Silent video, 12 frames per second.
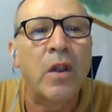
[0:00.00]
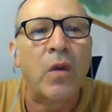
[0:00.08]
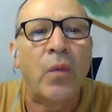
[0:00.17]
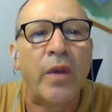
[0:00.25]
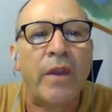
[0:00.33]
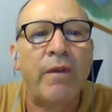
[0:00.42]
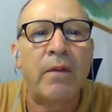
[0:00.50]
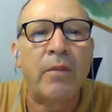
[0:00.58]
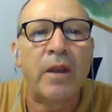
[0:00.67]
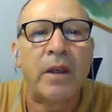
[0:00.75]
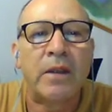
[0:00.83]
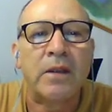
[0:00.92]
with different
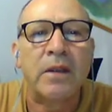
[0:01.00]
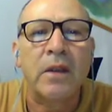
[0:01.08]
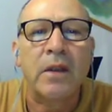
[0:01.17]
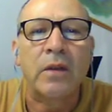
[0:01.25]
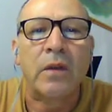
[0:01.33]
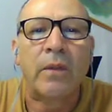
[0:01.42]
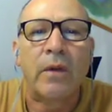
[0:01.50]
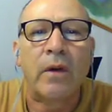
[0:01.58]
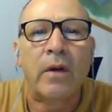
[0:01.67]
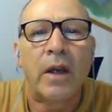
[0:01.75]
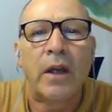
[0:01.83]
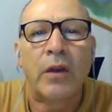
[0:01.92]
meanings to
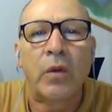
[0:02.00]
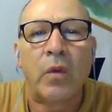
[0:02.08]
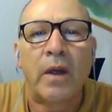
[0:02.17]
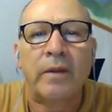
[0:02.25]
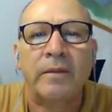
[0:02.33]
form a new one.